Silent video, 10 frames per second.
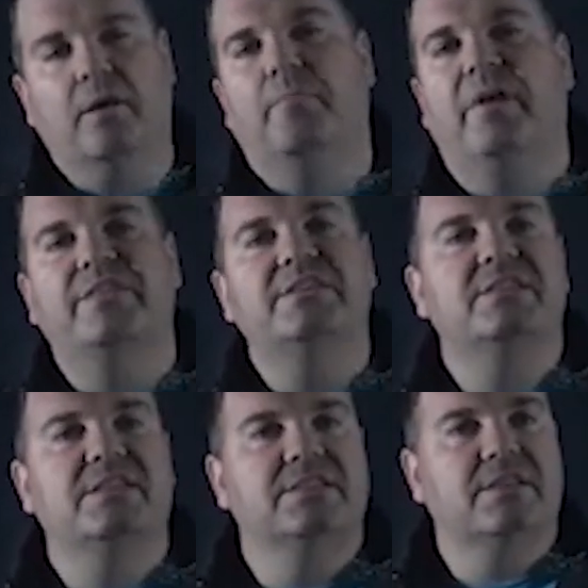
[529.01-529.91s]
but this
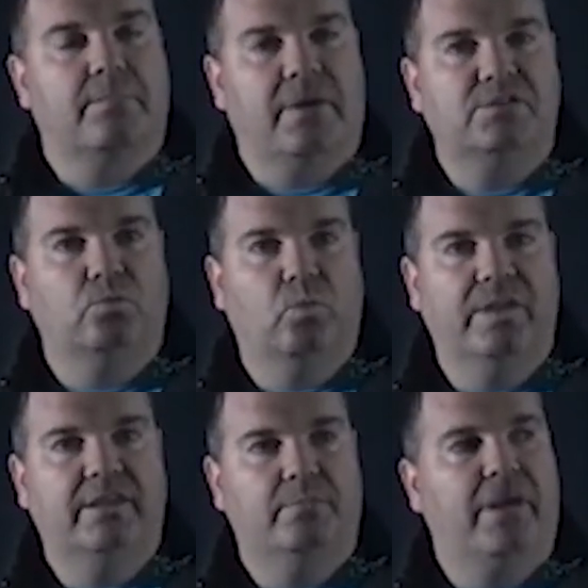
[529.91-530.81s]
is a much
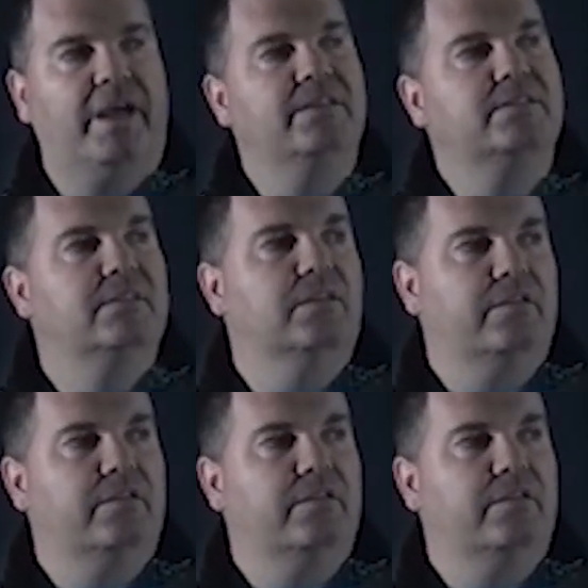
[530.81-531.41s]
weaker base